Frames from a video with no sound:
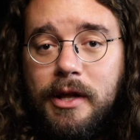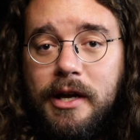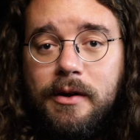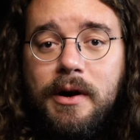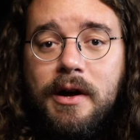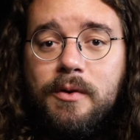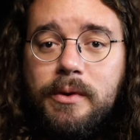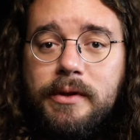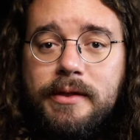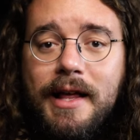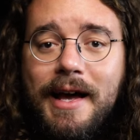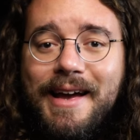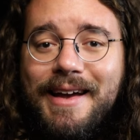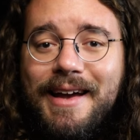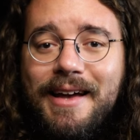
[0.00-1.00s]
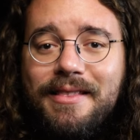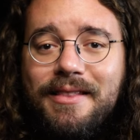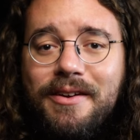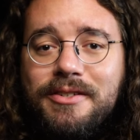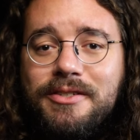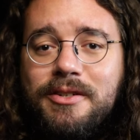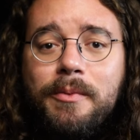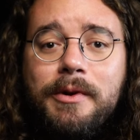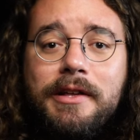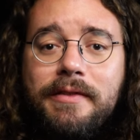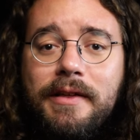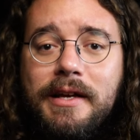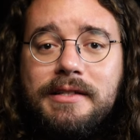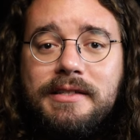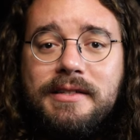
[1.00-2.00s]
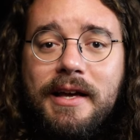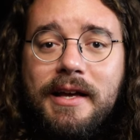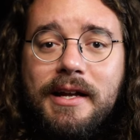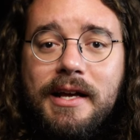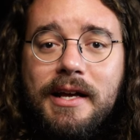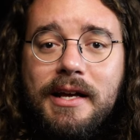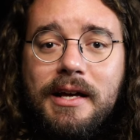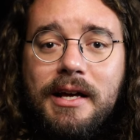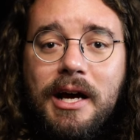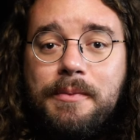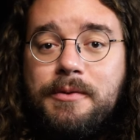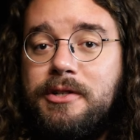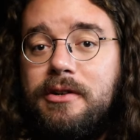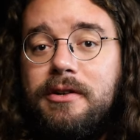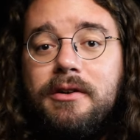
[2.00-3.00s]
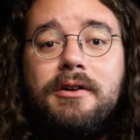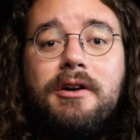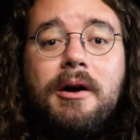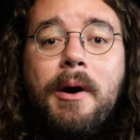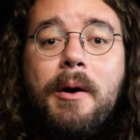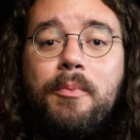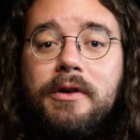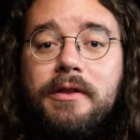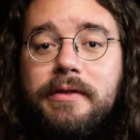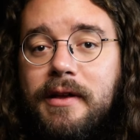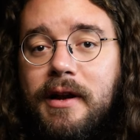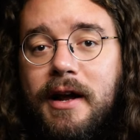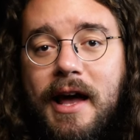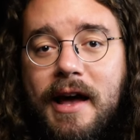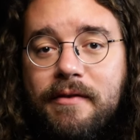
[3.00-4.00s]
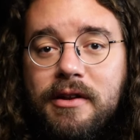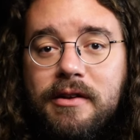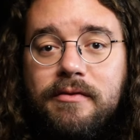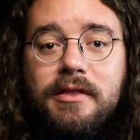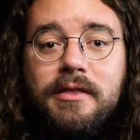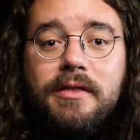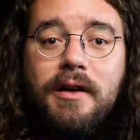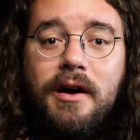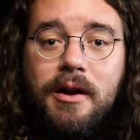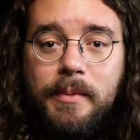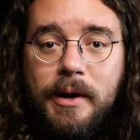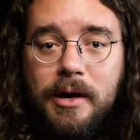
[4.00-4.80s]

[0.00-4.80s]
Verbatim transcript: to play around with light, and there are so many things that I'm sure you'll come up with that I haven't even thought